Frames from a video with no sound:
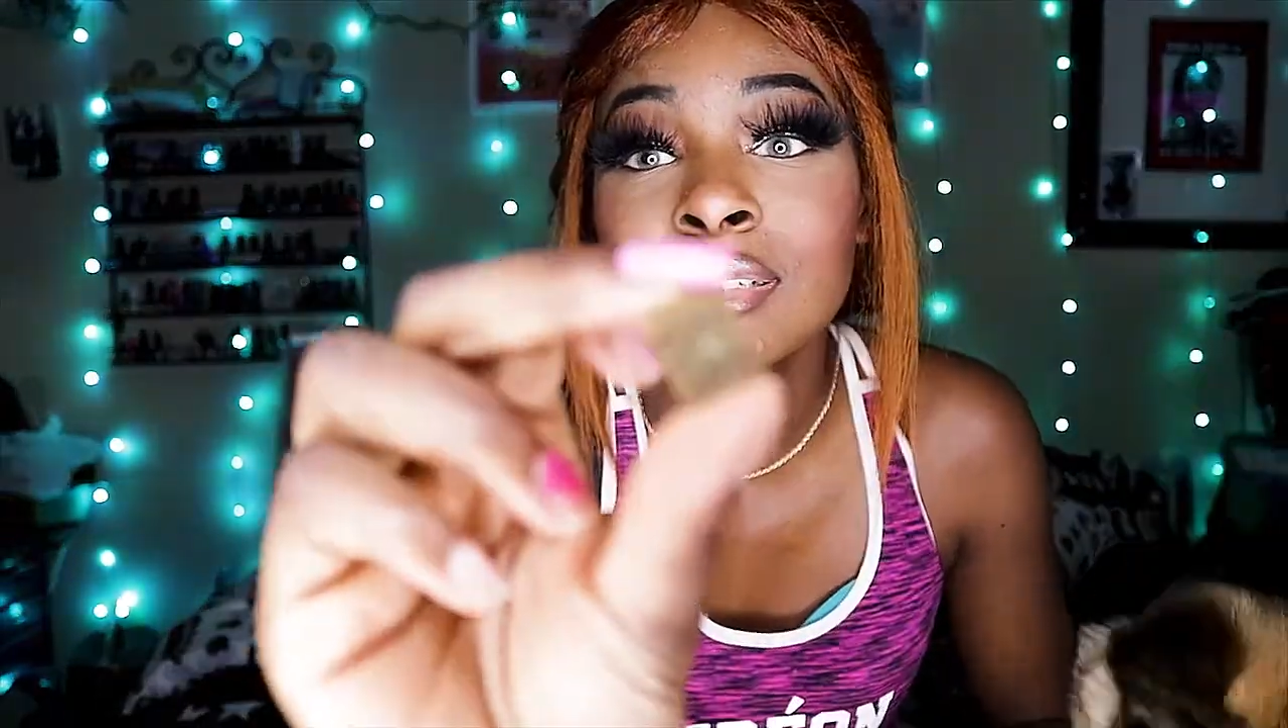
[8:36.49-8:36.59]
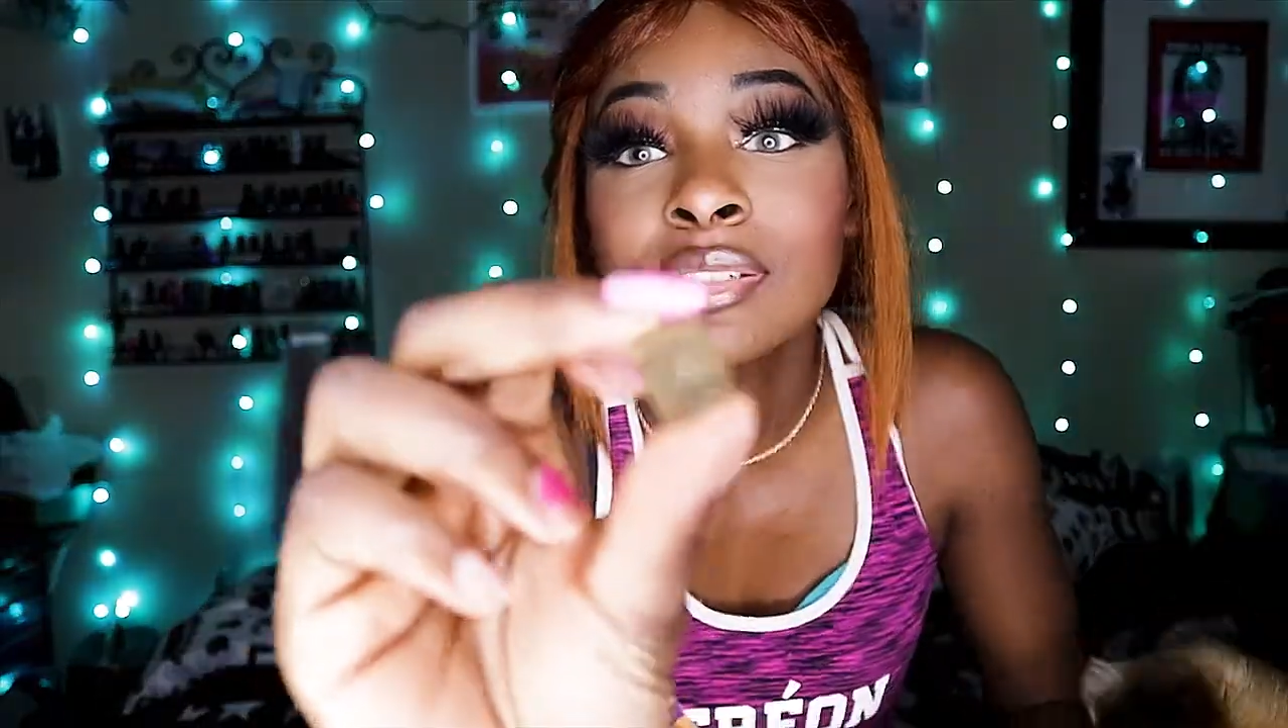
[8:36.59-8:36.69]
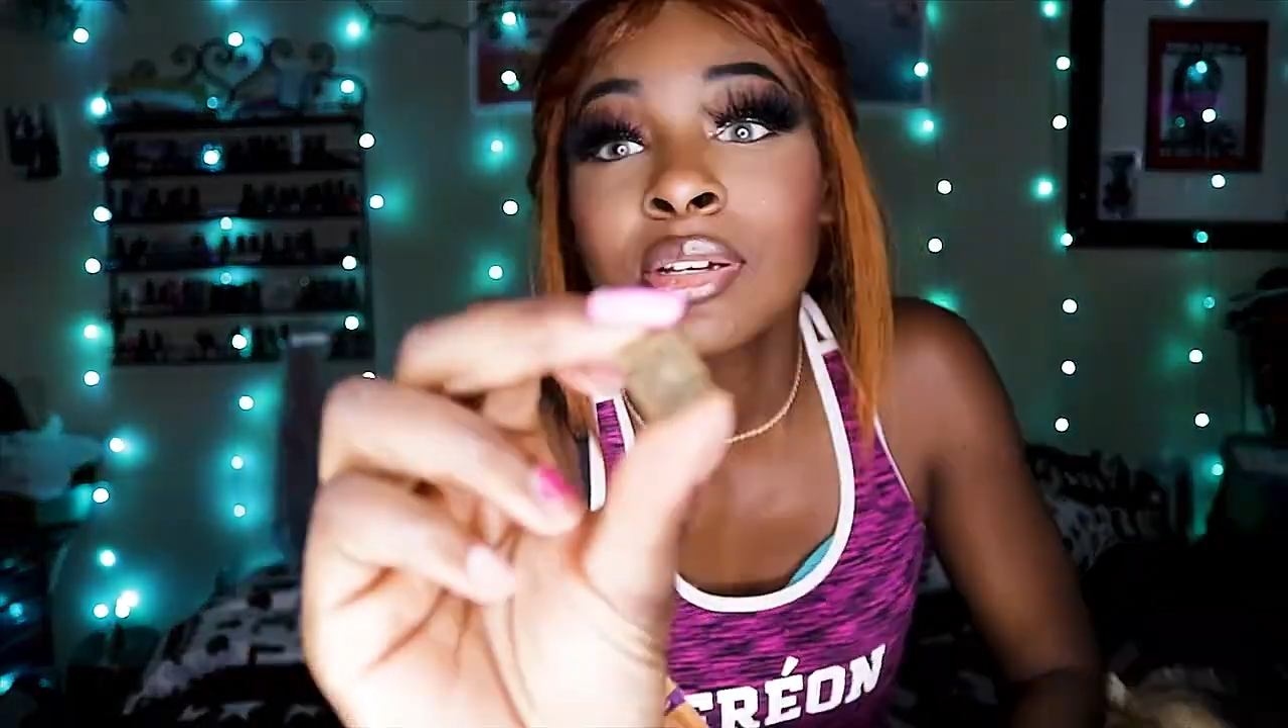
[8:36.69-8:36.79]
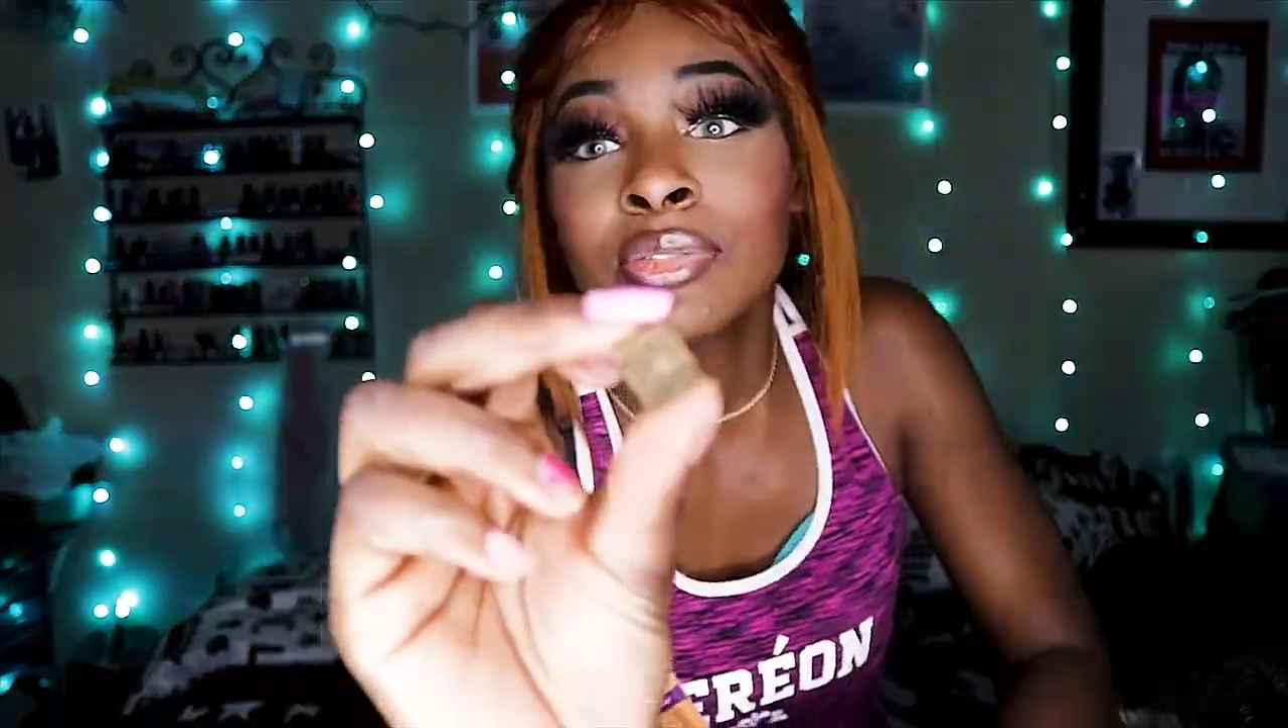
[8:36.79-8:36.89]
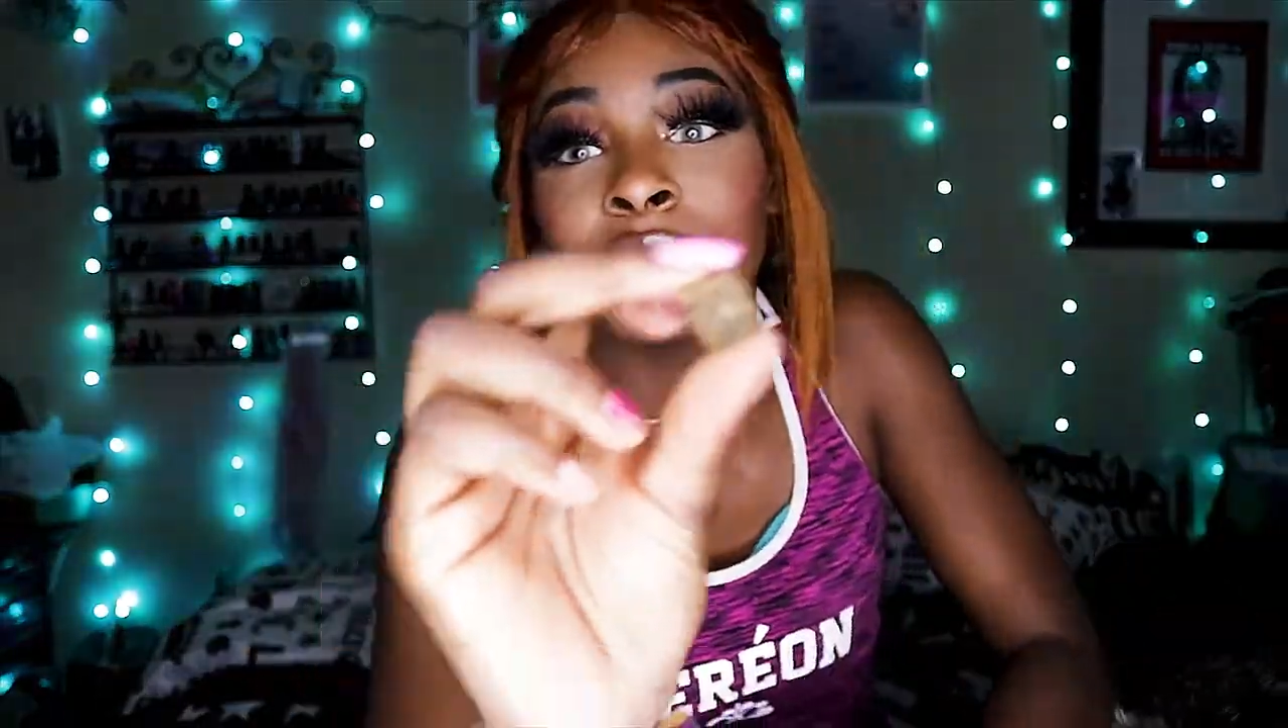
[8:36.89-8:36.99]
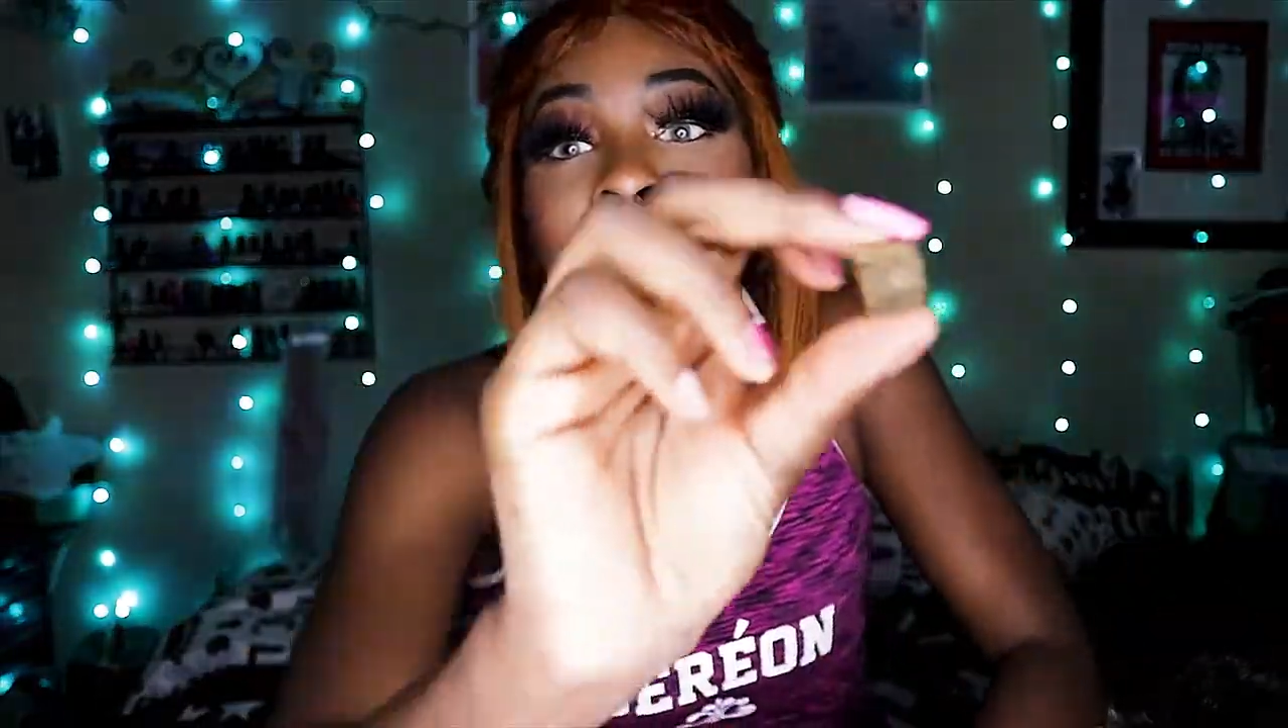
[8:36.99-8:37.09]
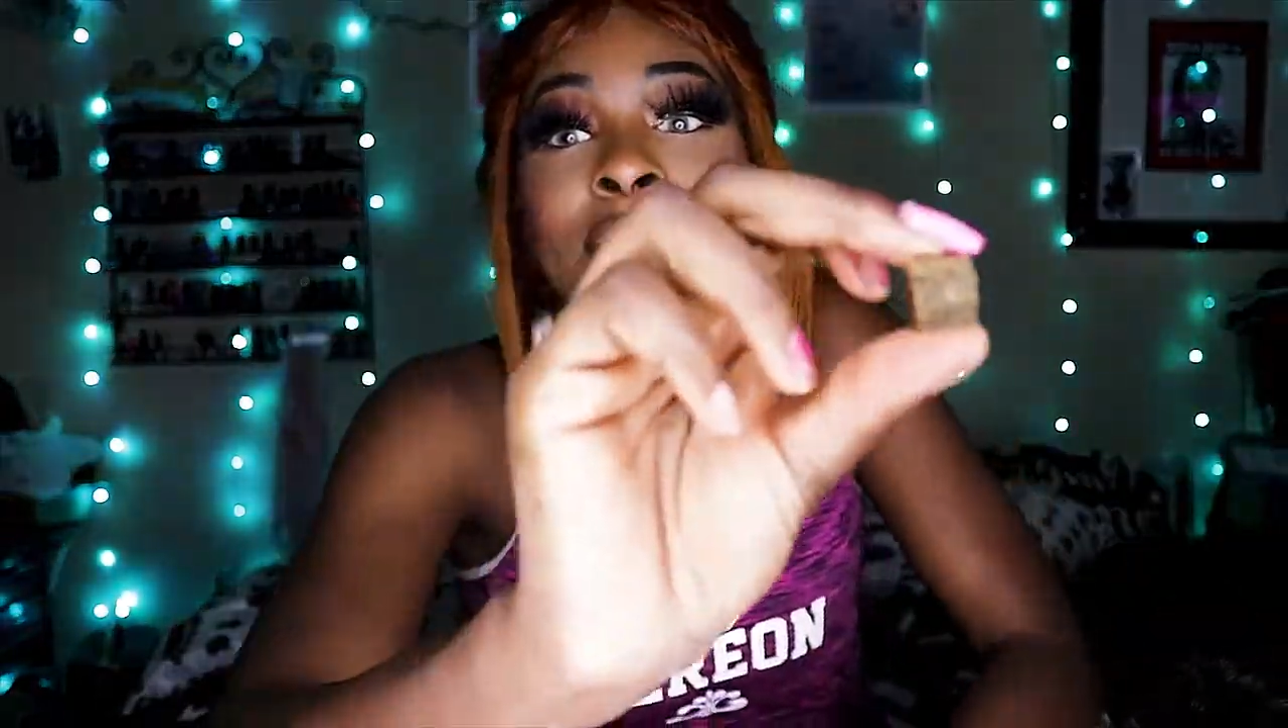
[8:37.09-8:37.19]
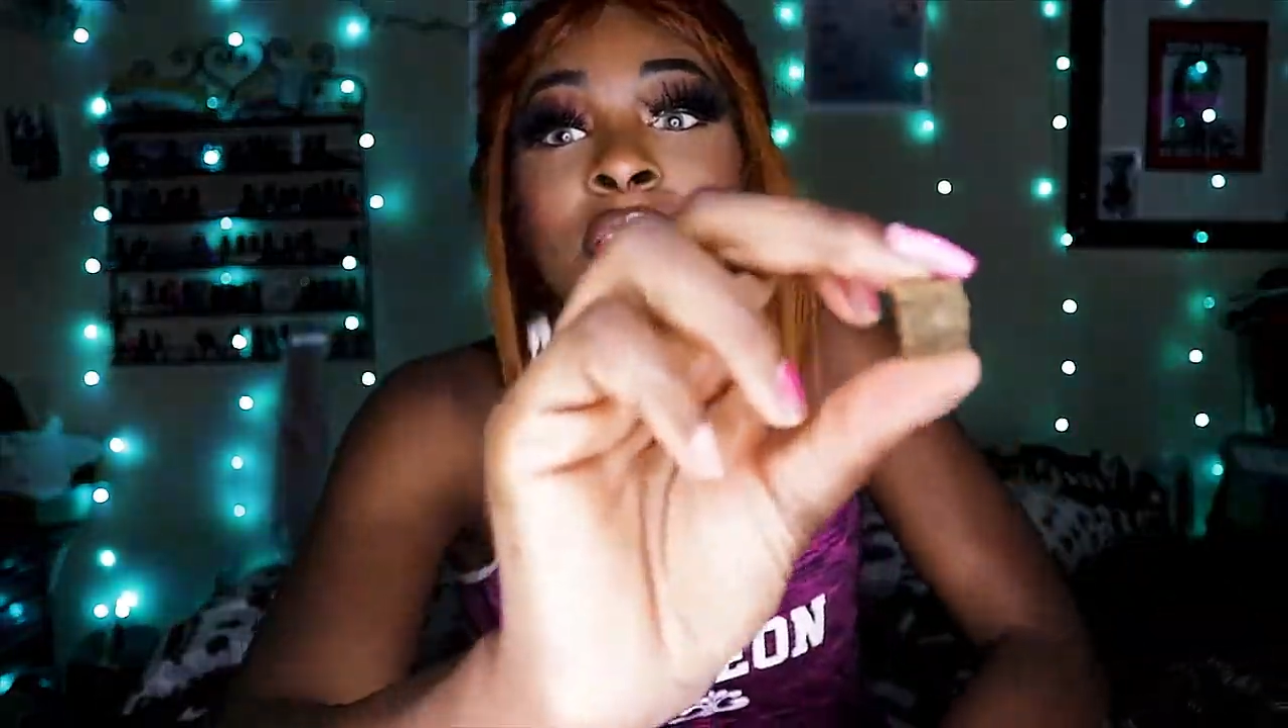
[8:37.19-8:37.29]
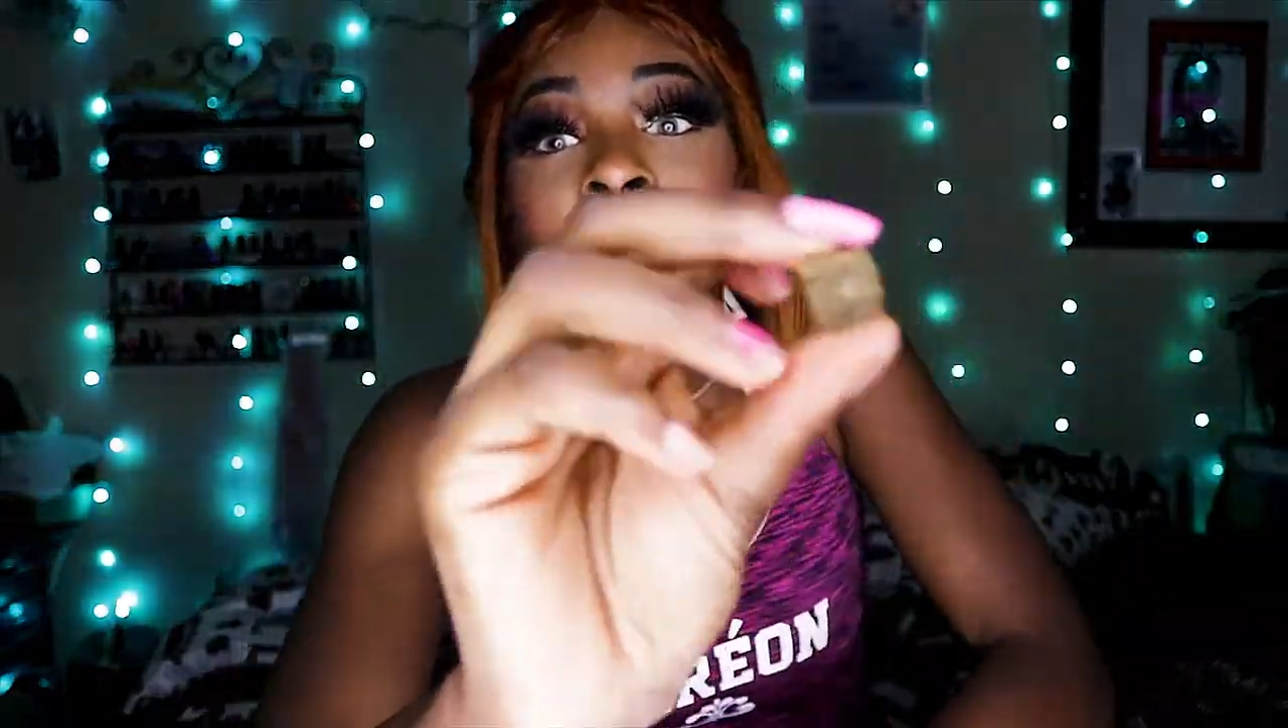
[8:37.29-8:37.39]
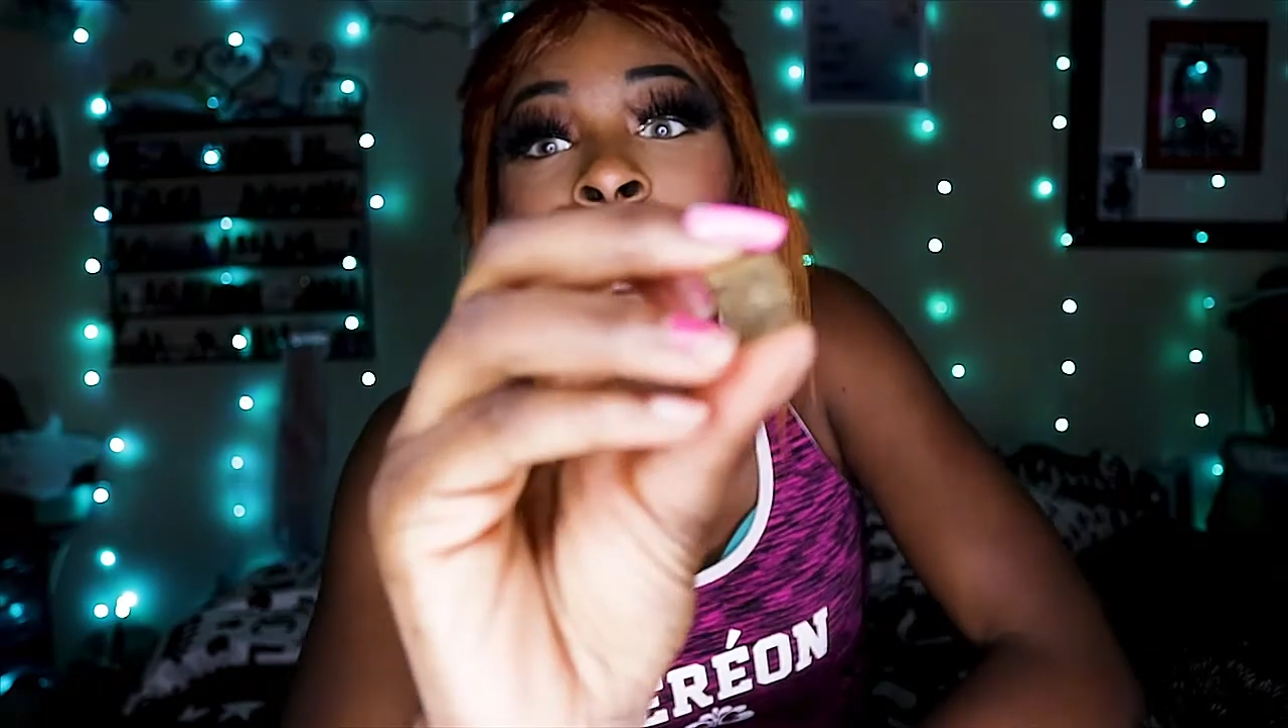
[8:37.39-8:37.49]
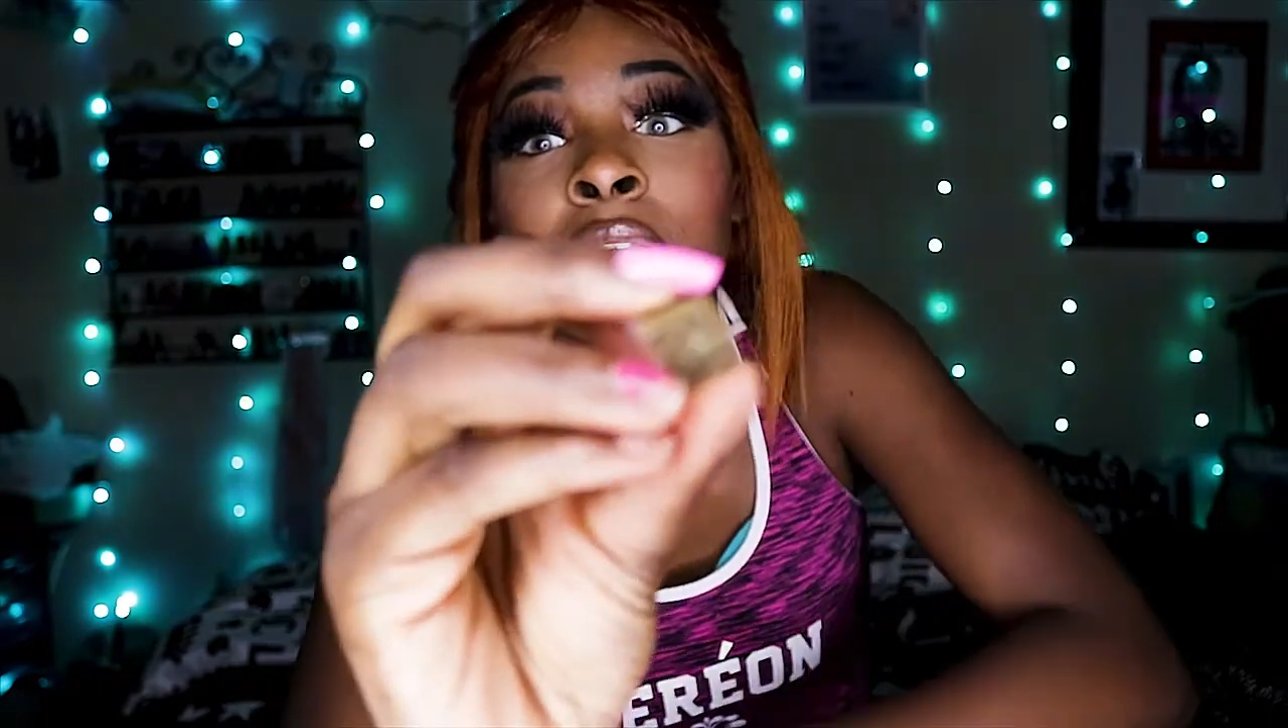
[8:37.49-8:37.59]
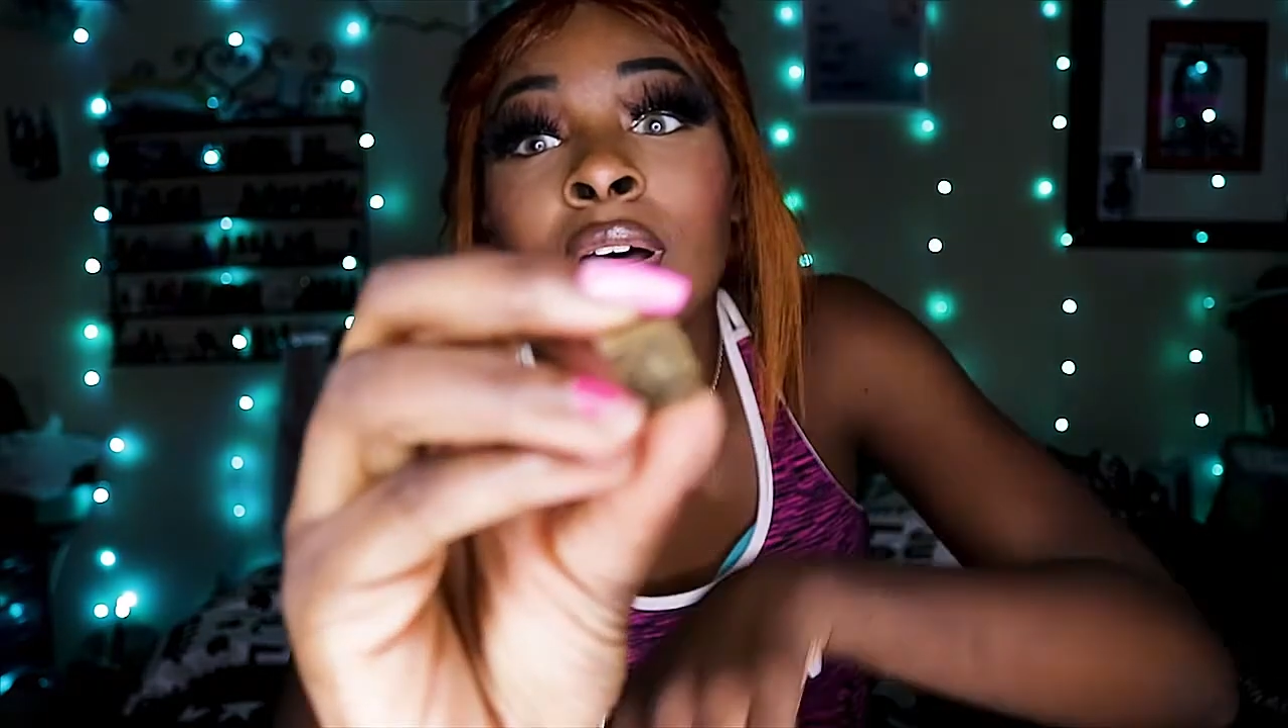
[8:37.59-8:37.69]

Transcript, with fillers: So if you have a small